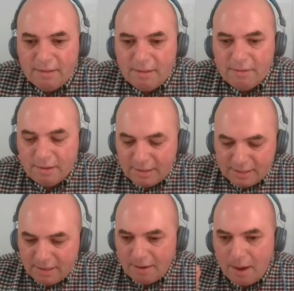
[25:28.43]
there
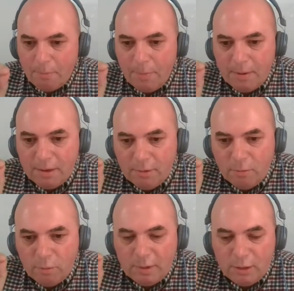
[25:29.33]
is
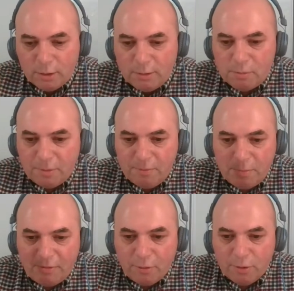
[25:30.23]
when we talked about this
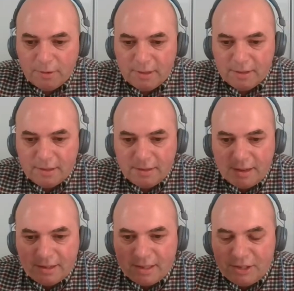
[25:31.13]
before,
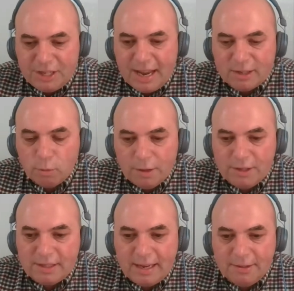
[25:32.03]
there's the
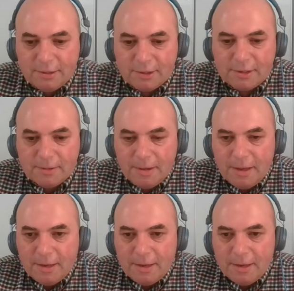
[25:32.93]
GS1 standards.